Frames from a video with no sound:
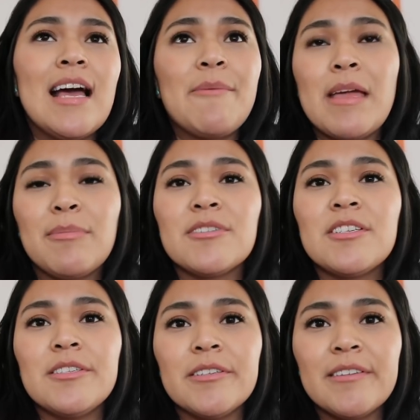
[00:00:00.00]
I'm able
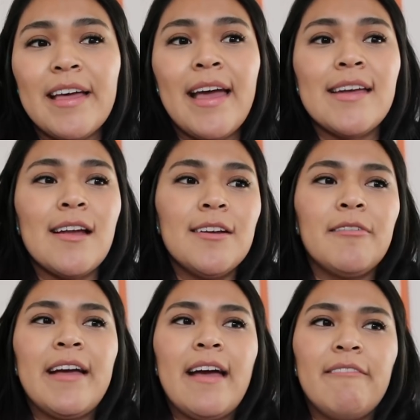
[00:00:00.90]
to do that and I
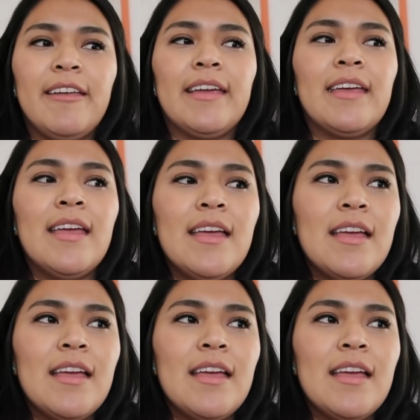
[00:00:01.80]
don't have like